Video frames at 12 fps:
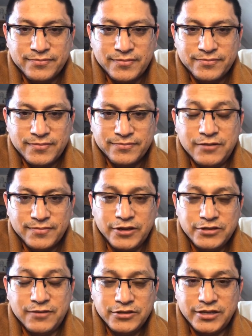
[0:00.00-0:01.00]
And
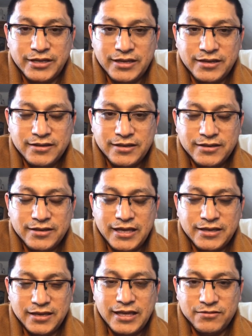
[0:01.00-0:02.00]
eventually,
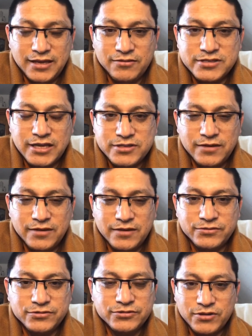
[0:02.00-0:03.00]
he was
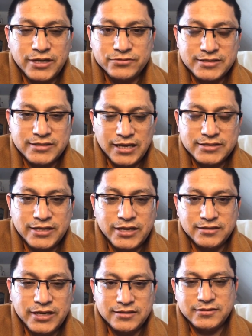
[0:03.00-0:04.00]
able to attain
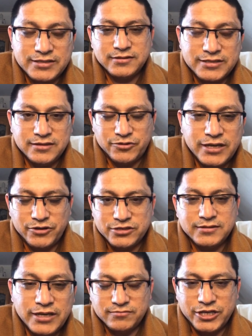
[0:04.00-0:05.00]
the
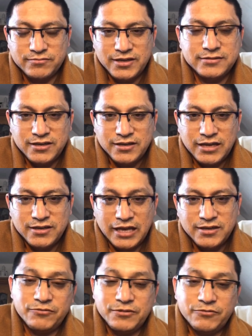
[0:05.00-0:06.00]
liberation. And
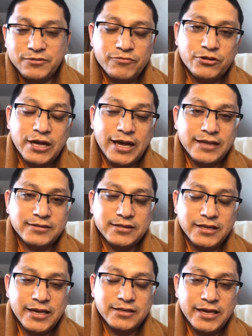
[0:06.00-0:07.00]
even when we look at
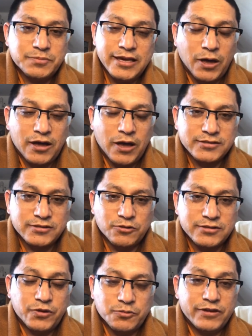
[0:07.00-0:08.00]
his past or
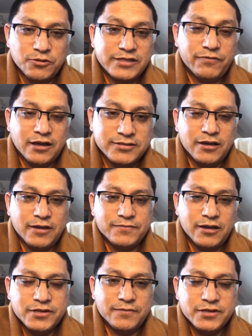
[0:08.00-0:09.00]
previous
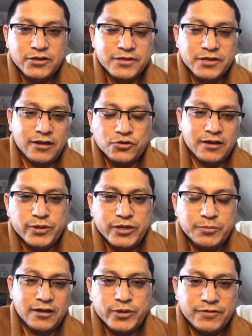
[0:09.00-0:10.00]
lives, so many
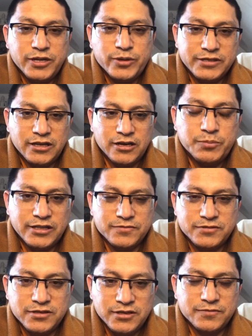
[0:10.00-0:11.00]
previous
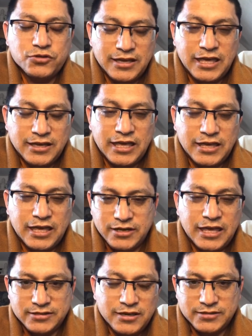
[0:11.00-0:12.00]
lives,
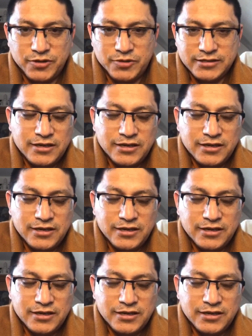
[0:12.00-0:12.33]
countless previous